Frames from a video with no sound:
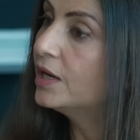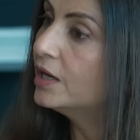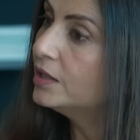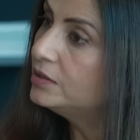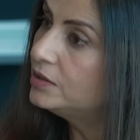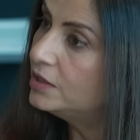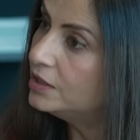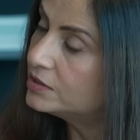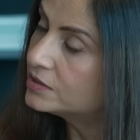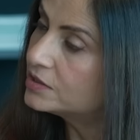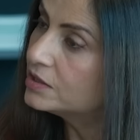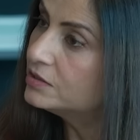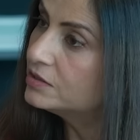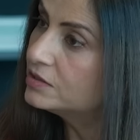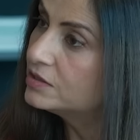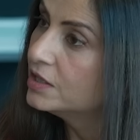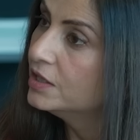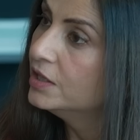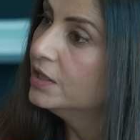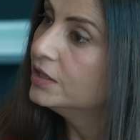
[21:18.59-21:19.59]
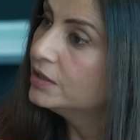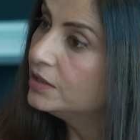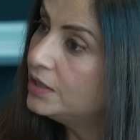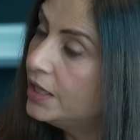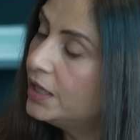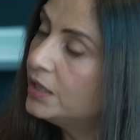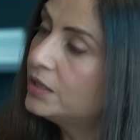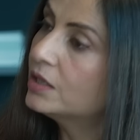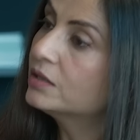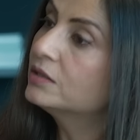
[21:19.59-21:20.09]
and this is
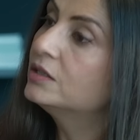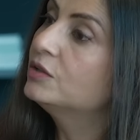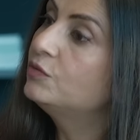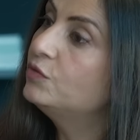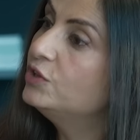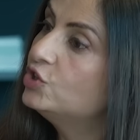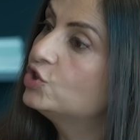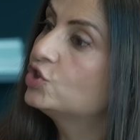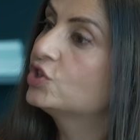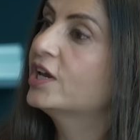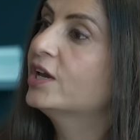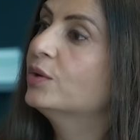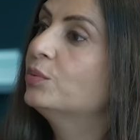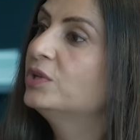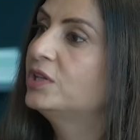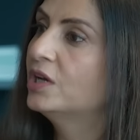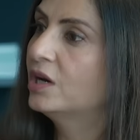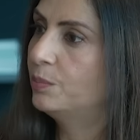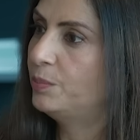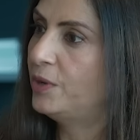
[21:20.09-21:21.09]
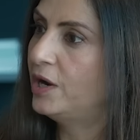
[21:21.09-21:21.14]
data that we share with our